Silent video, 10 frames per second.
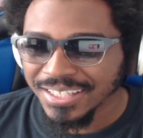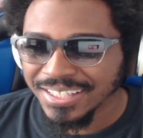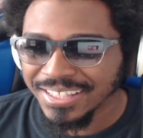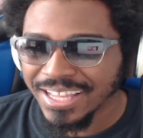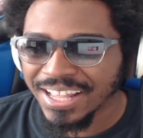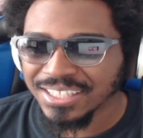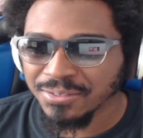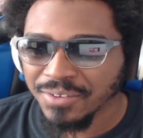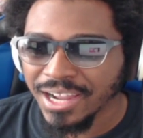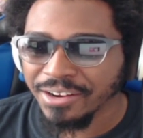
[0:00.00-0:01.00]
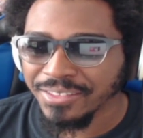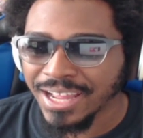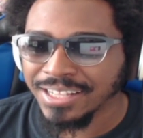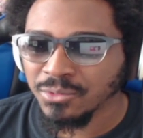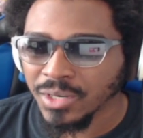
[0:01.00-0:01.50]
That's fire.
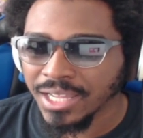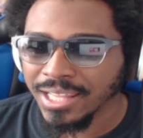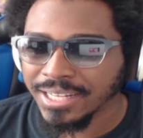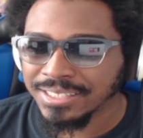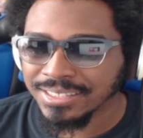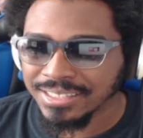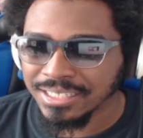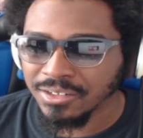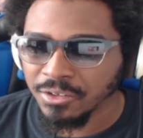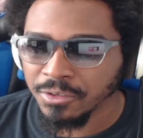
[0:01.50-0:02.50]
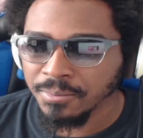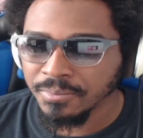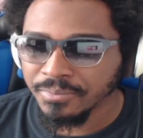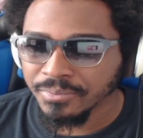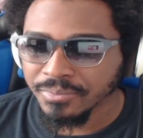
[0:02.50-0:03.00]
That is what I like to see, dude.
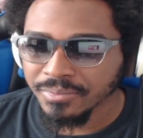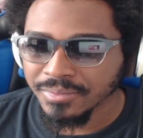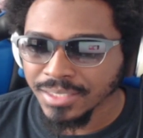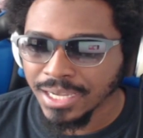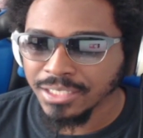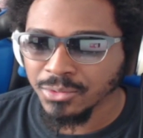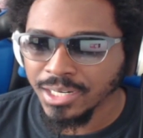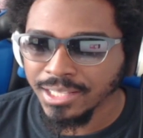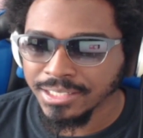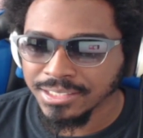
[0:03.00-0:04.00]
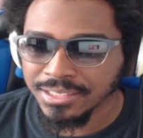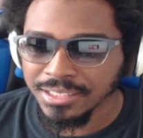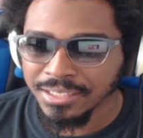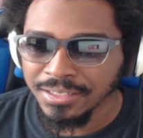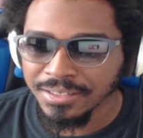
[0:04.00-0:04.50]
That is what I like to
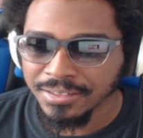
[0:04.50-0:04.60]
see.